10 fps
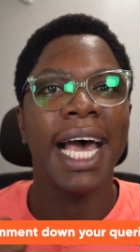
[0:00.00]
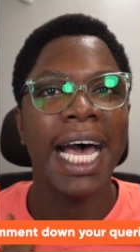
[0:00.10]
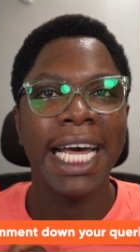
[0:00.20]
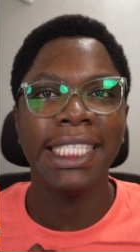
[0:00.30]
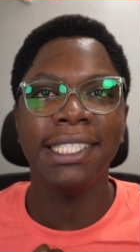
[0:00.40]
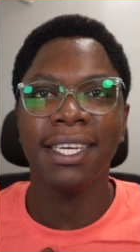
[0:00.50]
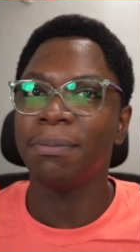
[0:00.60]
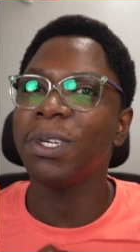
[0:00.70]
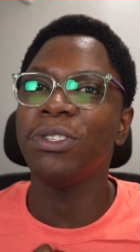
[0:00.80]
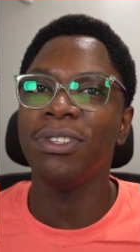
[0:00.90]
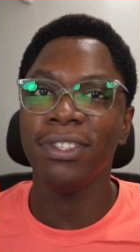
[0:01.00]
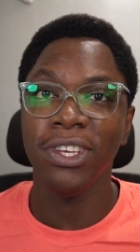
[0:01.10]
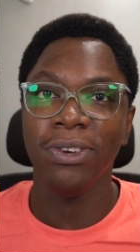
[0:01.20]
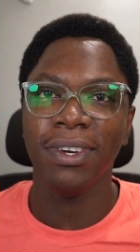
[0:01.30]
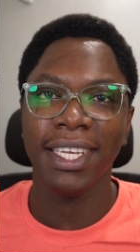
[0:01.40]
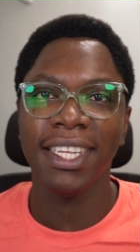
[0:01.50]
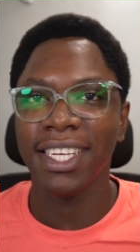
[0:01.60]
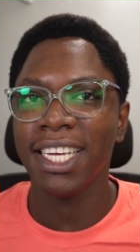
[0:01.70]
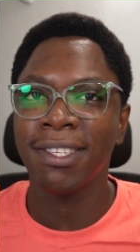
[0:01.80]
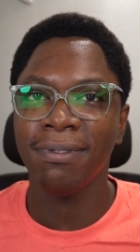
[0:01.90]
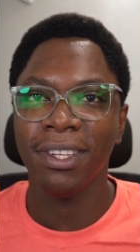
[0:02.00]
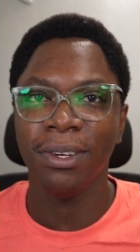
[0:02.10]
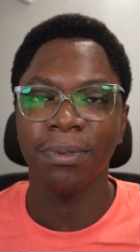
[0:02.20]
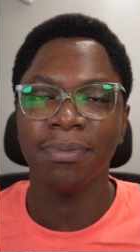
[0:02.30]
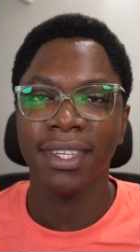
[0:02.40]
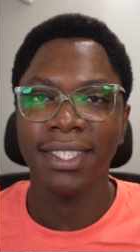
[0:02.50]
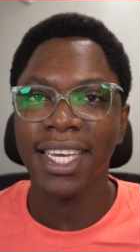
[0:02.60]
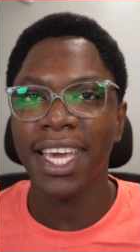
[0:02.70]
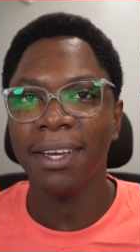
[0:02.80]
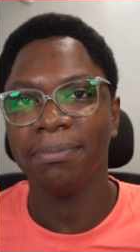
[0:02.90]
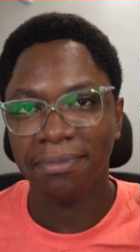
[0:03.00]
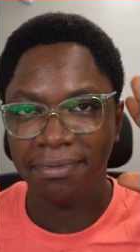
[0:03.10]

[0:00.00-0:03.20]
And I'm going to see you in the next video. Take care.